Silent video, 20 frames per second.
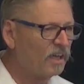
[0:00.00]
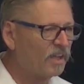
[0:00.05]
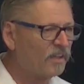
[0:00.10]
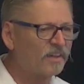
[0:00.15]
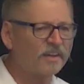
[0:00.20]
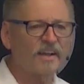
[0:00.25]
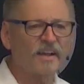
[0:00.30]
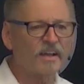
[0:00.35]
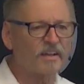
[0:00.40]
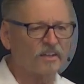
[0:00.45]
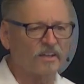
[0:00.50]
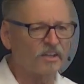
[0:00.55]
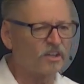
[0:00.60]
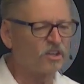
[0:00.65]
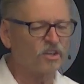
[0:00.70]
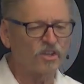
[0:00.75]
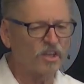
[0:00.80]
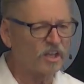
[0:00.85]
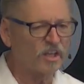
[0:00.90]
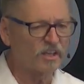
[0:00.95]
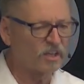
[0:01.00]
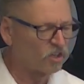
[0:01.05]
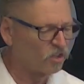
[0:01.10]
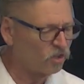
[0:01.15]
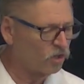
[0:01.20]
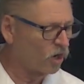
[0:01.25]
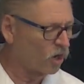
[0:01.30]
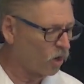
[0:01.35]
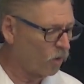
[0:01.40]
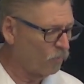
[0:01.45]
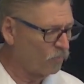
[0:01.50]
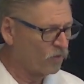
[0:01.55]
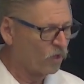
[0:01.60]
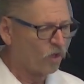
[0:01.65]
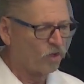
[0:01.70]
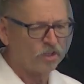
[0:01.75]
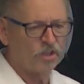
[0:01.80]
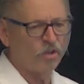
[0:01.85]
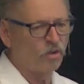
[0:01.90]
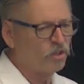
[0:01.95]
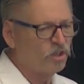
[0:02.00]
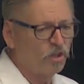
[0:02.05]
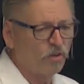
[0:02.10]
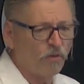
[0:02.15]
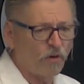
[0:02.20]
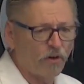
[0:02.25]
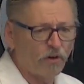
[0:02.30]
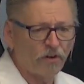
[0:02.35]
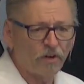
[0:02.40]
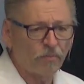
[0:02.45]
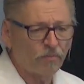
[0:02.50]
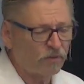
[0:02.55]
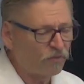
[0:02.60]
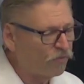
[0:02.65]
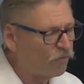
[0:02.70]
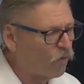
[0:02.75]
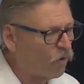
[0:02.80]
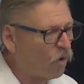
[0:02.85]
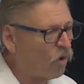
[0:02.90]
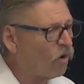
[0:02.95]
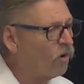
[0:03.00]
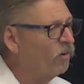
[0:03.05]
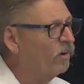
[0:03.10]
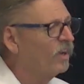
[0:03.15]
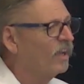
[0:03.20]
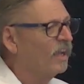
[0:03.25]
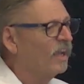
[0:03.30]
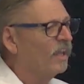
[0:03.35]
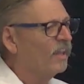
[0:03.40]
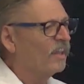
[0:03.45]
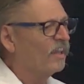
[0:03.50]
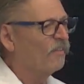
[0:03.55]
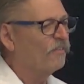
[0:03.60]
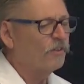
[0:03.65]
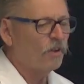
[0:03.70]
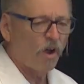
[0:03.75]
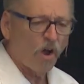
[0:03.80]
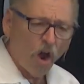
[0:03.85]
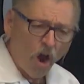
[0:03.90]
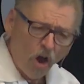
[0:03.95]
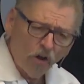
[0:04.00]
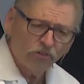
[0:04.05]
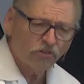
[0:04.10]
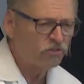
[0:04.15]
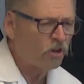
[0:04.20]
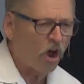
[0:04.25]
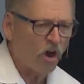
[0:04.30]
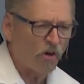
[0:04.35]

and then you know you, you've heard it before if your heart's not